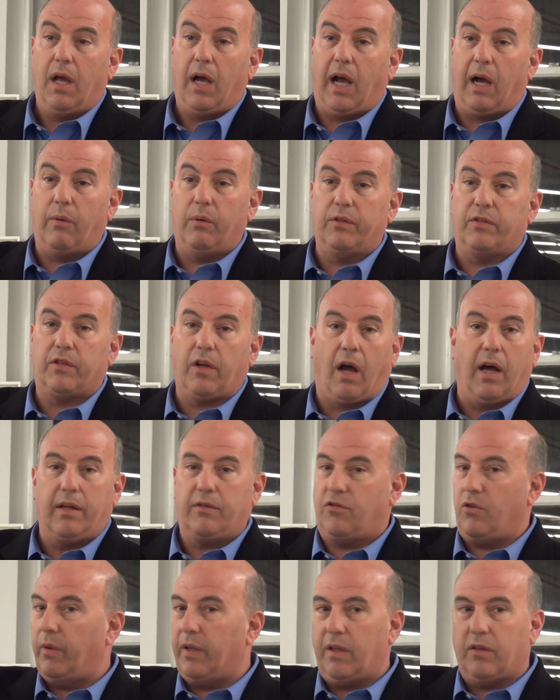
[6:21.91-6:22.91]
I was
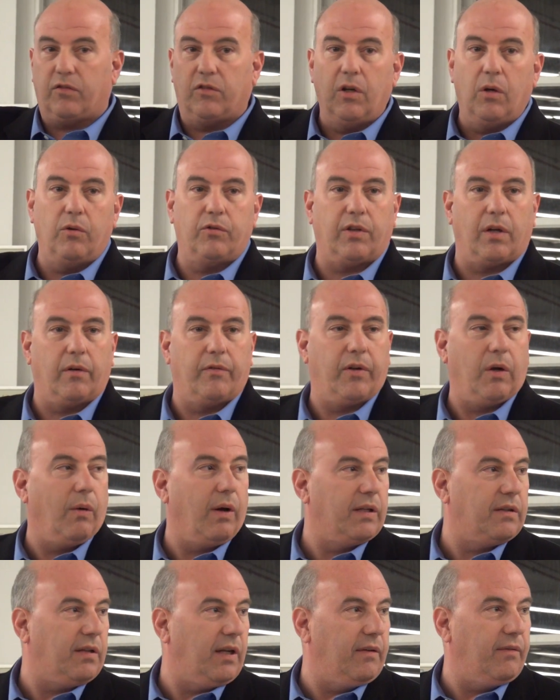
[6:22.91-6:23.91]
doing this news interview
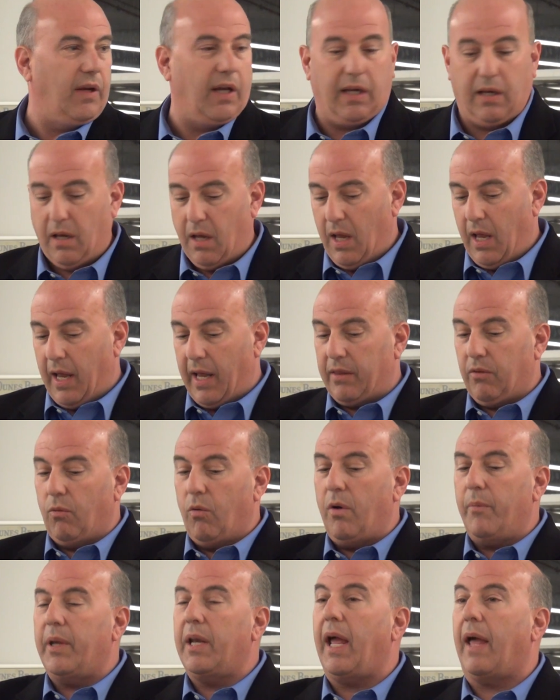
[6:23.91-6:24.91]
on TV, and the
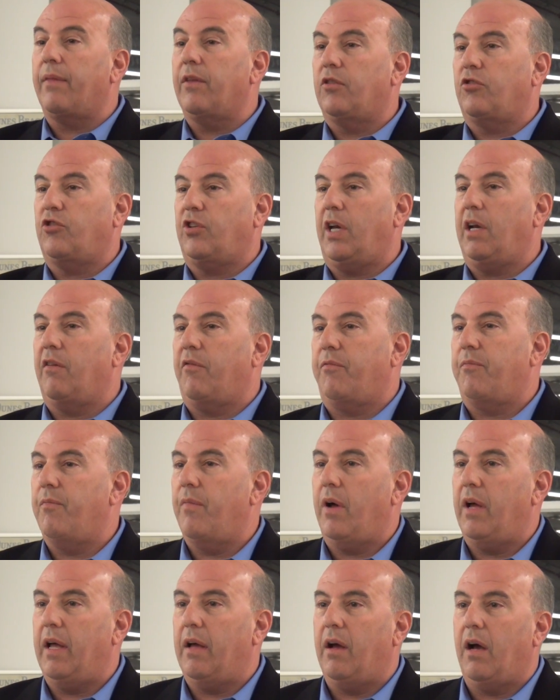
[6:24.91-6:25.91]
woman had this sheet of
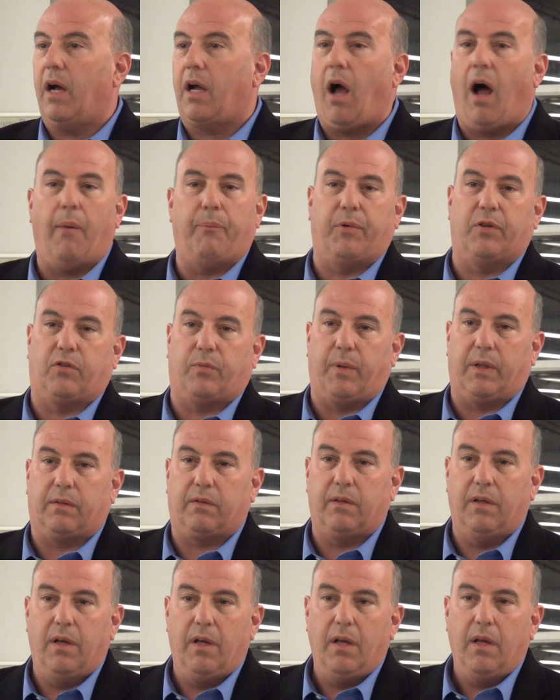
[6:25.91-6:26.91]
accomplishments.